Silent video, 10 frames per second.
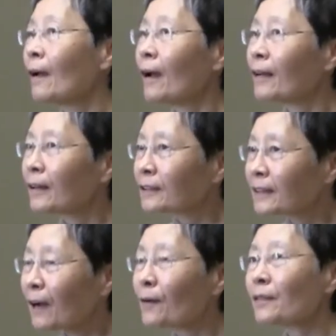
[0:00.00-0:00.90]
and the
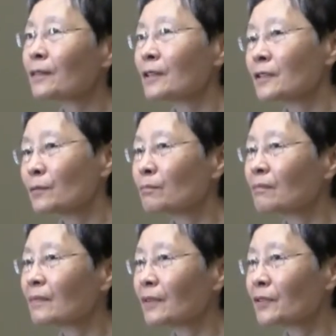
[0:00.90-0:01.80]
south is
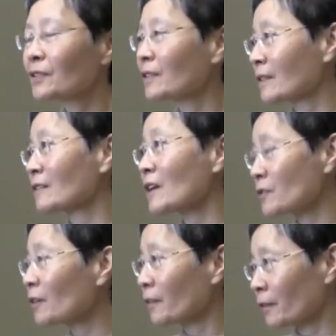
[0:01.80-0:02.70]
a
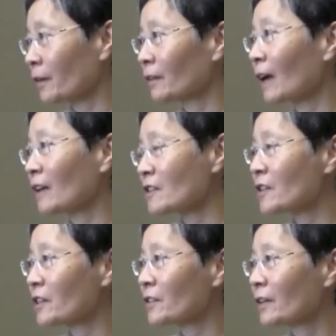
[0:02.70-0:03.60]
succession of uh,
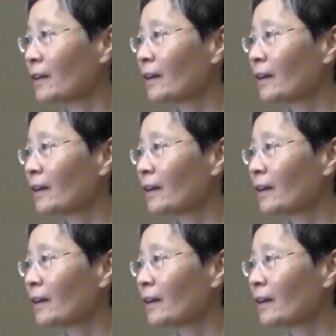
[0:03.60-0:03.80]
dynasties.